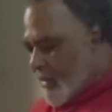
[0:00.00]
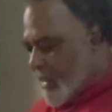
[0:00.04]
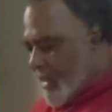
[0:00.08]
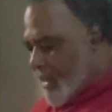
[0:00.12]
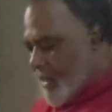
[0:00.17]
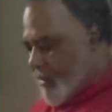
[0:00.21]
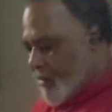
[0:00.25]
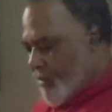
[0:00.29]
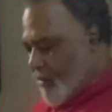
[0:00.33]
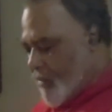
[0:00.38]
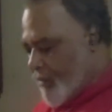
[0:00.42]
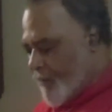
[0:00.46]
I
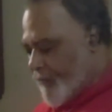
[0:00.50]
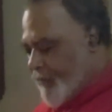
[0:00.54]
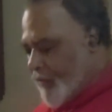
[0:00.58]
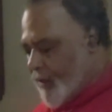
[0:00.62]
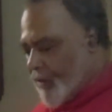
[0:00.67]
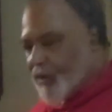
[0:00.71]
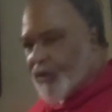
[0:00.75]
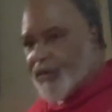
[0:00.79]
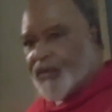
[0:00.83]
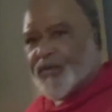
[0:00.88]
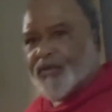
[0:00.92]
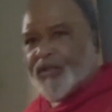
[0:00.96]
don't know if
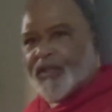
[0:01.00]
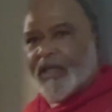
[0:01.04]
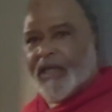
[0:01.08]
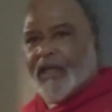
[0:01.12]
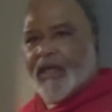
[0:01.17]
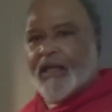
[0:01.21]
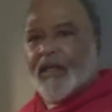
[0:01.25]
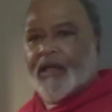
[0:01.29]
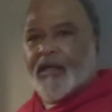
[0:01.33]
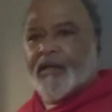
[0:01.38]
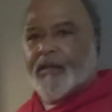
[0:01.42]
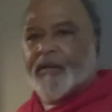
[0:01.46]
you can
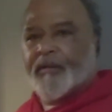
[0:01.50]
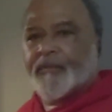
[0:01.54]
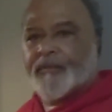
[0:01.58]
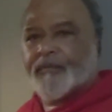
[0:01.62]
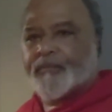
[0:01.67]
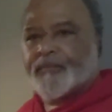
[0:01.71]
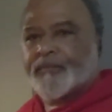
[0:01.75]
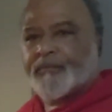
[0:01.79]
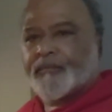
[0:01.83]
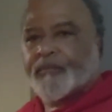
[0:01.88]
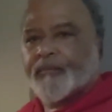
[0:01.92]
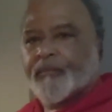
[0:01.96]
see,
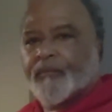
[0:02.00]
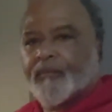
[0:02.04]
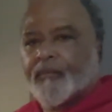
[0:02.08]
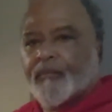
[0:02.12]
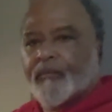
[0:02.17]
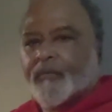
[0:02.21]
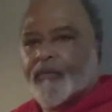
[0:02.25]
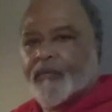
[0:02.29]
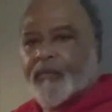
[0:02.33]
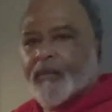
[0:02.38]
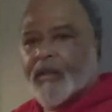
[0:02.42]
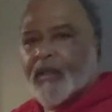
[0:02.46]

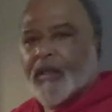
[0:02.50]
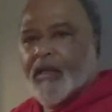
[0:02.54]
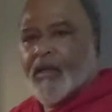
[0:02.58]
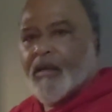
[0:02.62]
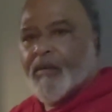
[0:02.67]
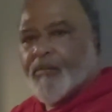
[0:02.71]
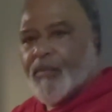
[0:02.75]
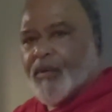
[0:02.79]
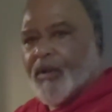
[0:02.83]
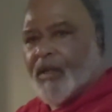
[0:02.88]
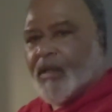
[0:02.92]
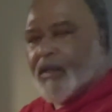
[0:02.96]

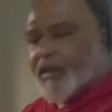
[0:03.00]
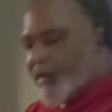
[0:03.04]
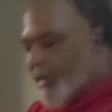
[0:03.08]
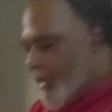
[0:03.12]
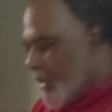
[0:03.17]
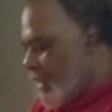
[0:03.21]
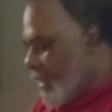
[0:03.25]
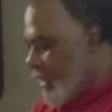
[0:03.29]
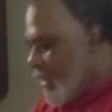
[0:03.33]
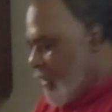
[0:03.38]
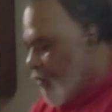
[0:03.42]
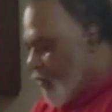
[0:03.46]
but
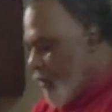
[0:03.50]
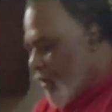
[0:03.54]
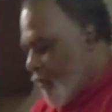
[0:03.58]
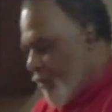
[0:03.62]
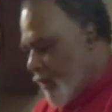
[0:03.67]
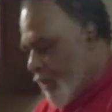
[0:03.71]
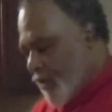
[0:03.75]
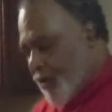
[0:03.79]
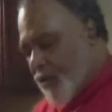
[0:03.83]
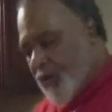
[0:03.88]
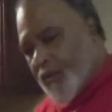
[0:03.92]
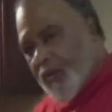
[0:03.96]
while
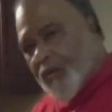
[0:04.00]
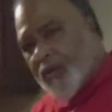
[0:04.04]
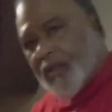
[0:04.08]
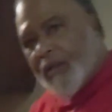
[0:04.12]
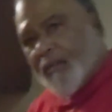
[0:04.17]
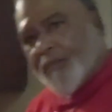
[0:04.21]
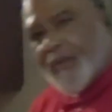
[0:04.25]
we do it,